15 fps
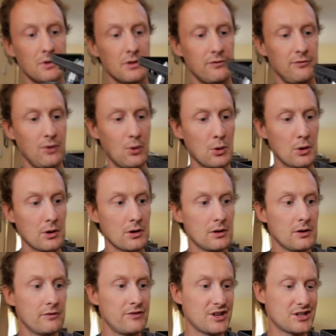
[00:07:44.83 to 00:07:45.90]
with 4
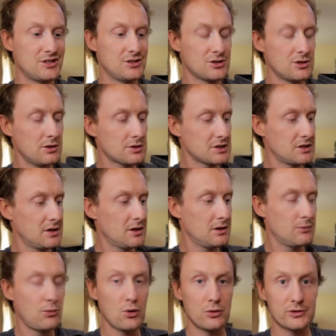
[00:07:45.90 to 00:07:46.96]
friction shocks,
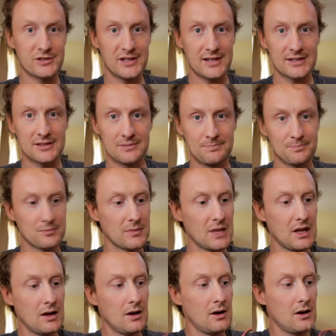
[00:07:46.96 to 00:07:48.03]
pogo sticks.
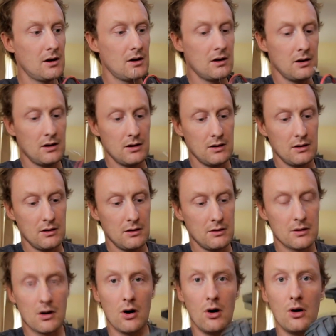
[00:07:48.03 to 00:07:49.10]

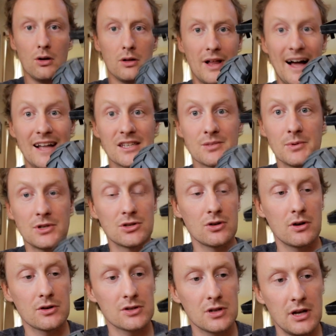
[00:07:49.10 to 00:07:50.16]
They're all Ansman
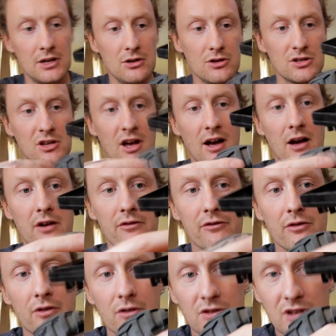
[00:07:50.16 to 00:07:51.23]
shocks. It used to
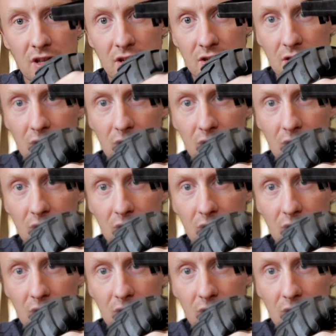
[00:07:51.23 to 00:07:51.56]
have, see these